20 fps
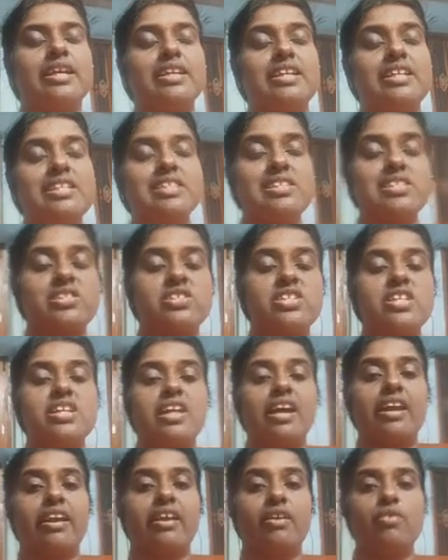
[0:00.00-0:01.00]
in
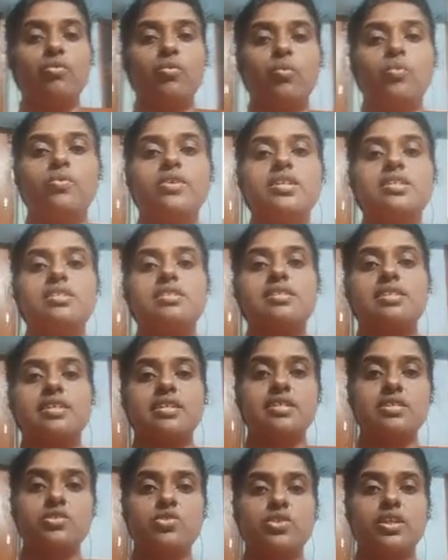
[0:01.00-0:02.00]
string rev will
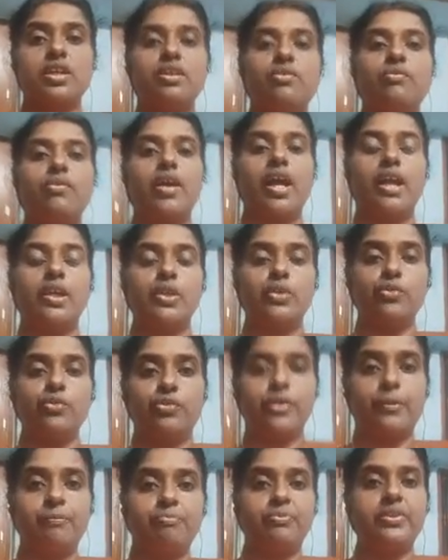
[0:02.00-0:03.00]
search the value
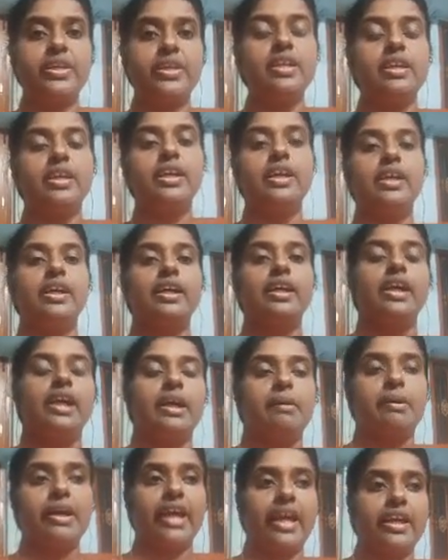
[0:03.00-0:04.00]
from the
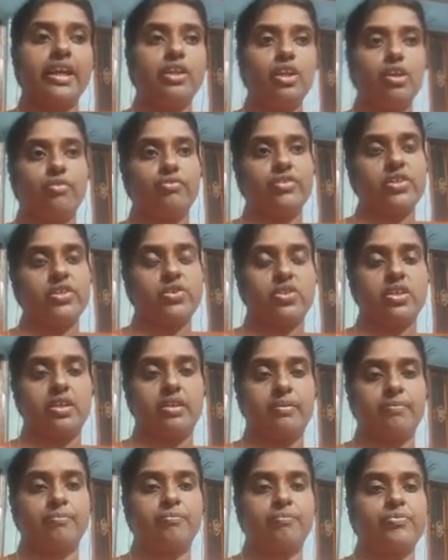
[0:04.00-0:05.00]
end of the
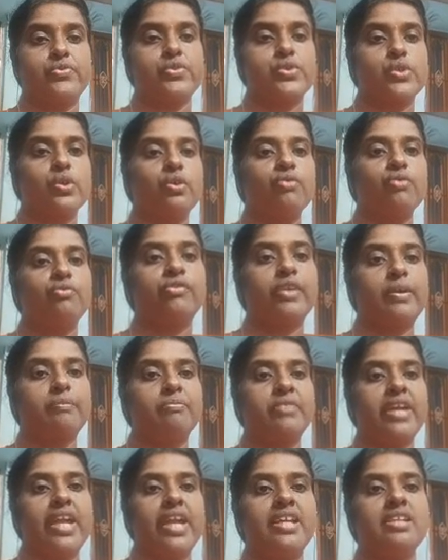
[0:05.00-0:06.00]
string. So,
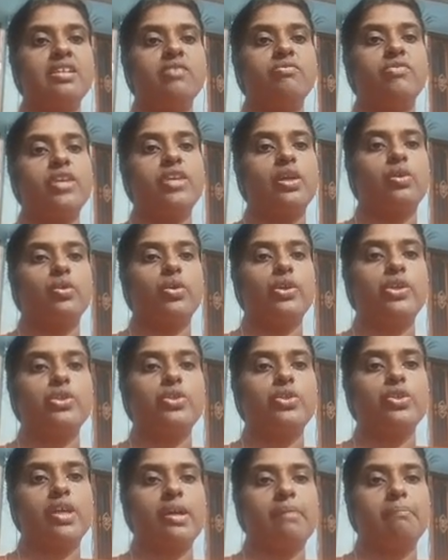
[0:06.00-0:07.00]
from n we are
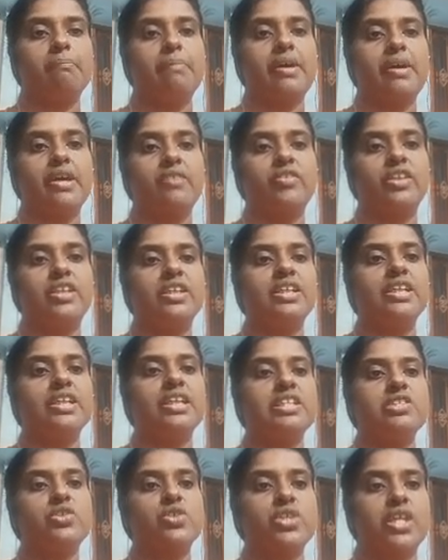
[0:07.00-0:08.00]
going to compare with
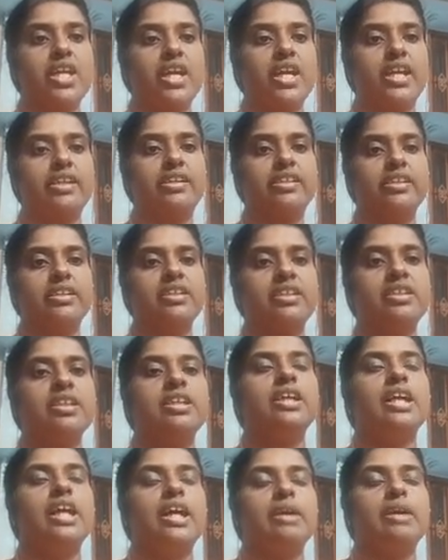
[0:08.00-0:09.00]
each character.
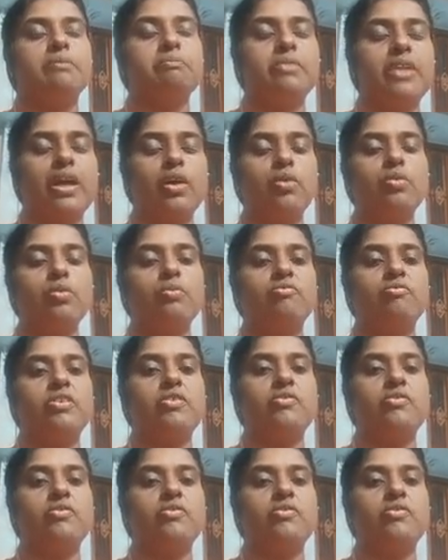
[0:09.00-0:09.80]
Now, we